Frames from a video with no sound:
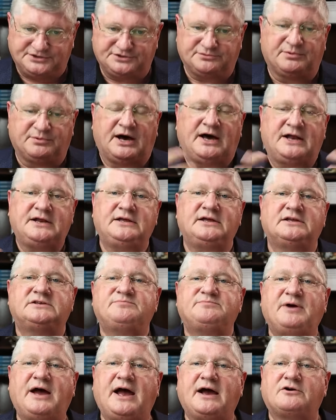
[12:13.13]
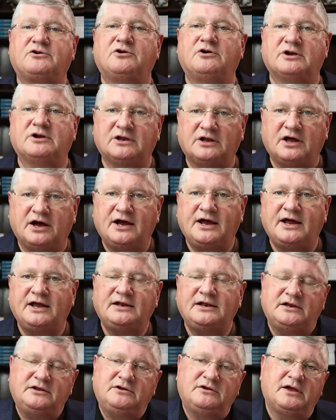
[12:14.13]
As your body gets back
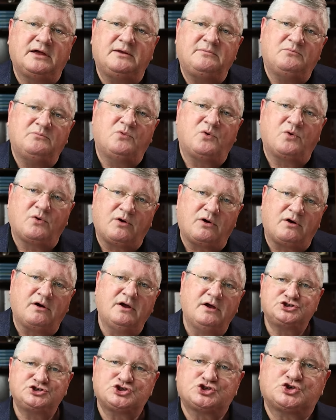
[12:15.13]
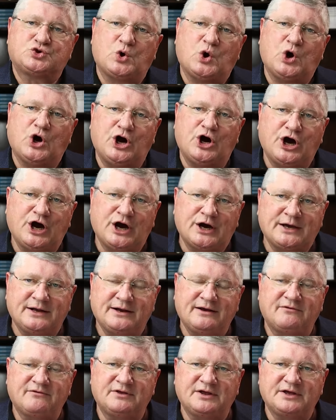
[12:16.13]
online and you get more strong and
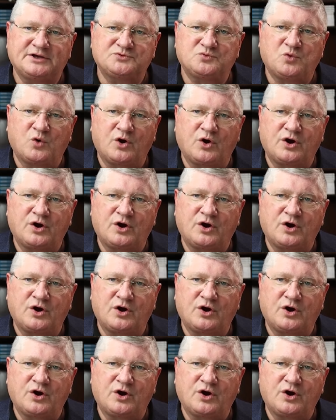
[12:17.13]
everything's